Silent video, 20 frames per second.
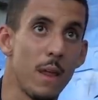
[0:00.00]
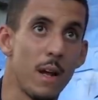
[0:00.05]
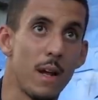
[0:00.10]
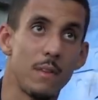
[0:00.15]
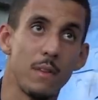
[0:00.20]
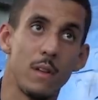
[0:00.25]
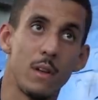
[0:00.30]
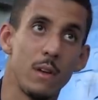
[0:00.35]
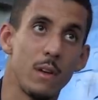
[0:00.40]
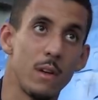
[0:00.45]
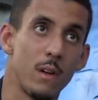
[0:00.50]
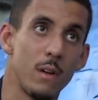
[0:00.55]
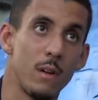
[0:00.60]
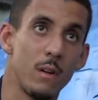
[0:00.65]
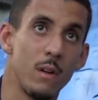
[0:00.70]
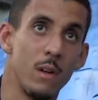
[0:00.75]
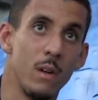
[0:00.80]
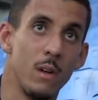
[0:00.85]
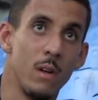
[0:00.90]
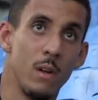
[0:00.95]

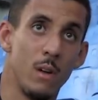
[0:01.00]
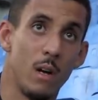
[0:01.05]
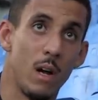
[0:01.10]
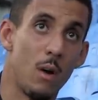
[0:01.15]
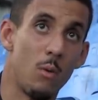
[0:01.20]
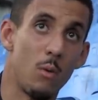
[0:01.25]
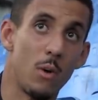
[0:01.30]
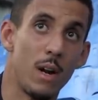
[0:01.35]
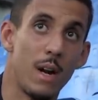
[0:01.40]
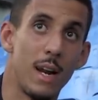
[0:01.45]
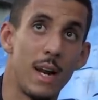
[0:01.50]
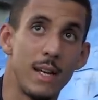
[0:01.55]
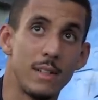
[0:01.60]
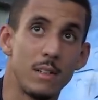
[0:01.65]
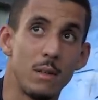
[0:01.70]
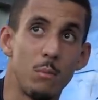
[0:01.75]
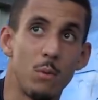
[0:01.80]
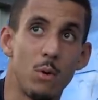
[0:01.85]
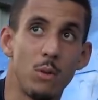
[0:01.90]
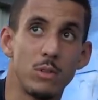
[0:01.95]
what I like
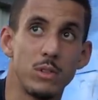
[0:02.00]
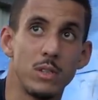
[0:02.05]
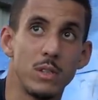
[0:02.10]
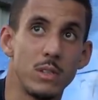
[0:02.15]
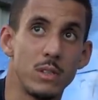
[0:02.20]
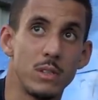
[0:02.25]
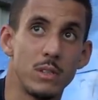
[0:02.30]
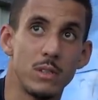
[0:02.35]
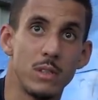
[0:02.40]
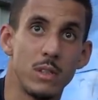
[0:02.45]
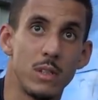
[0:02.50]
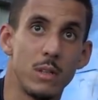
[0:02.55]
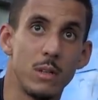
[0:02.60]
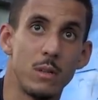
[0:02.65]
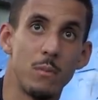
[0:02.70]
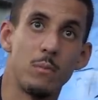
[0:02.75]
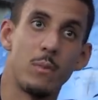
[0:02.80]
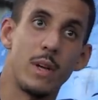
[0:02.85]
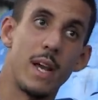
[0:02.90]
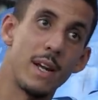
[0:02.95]
the most is
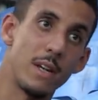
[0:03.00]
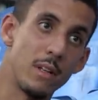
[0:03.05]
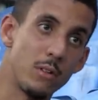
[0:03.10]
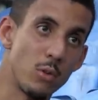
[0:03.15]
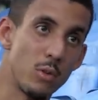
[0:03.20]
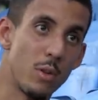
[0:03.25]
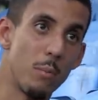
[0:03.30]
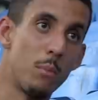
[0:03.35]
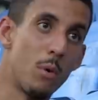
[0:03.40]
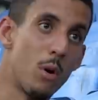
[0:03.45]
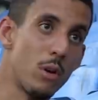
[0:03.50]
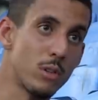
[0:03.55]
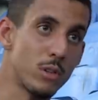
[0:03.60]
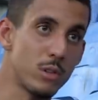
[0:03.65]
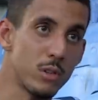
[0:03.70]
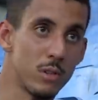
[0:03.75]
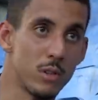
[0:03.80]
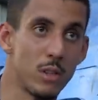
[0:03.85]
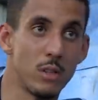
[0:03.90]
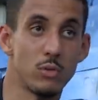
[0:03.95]
get into the
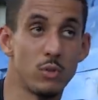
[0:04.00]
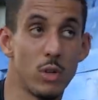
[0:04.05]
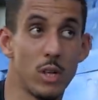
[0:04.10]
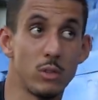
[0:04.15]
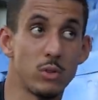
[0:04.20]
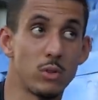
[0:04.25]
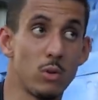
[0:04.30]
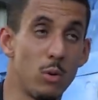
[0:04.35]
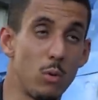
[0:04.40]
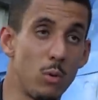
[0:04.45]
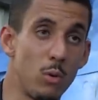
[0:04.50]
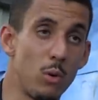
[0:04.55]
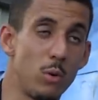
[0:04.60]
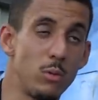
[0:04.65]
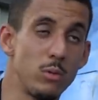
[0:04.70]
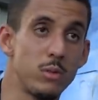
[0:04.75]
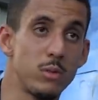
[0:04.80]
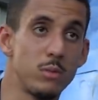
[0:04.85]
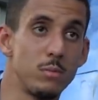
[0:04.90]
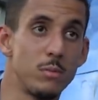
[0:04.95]
box and try to score
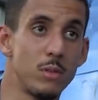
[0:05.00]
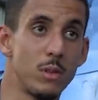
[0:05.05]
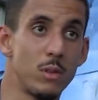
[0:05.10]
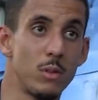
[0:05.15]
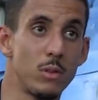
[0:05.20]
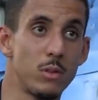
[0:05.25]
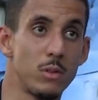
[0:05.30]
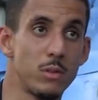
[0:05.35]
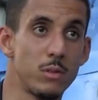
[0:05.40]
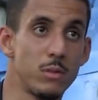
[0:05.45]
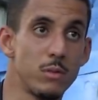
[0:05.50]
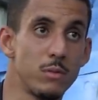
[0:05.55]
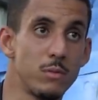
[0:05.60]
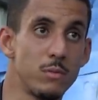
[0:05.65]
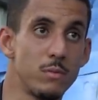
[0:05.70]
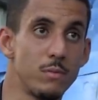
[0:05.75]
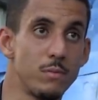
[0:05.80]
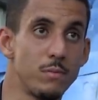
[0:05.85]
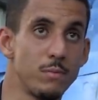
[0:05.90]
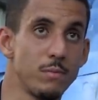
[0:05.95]
goals because
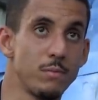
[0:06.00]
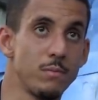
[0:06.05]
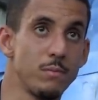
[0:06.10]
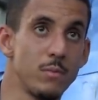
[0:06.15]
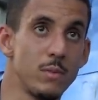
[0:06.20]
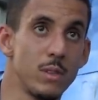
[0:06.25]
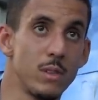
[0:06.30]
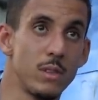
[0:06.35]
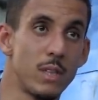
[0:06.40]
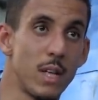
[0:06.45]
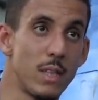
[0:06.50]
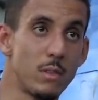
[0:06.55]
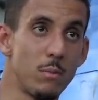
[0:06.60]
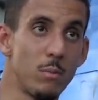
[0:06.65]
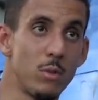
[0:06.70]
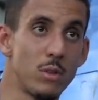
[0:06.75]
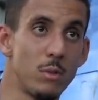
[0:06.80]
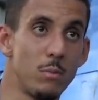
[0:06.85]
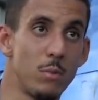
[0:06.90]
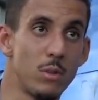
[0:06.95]
that's the
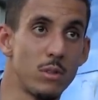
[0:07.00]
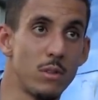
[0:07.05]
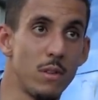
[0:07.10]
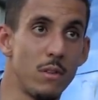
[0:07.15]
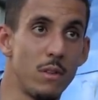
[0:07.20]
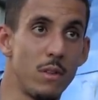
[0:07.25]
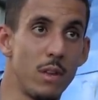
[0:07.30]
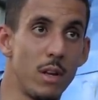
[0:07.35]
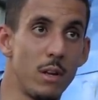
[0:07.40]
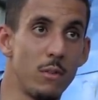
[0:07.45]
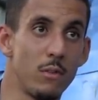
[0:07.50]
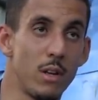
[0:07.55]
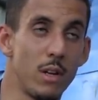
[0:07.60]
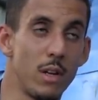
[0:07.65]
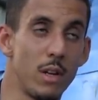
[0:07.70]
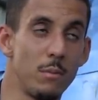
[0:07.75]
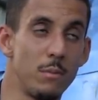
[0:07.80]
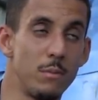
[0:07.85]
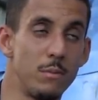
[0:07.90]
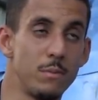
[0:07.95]
most important thing of the
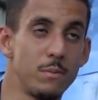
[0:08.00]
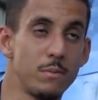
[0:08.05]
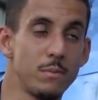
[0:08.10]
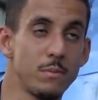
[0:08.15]
game.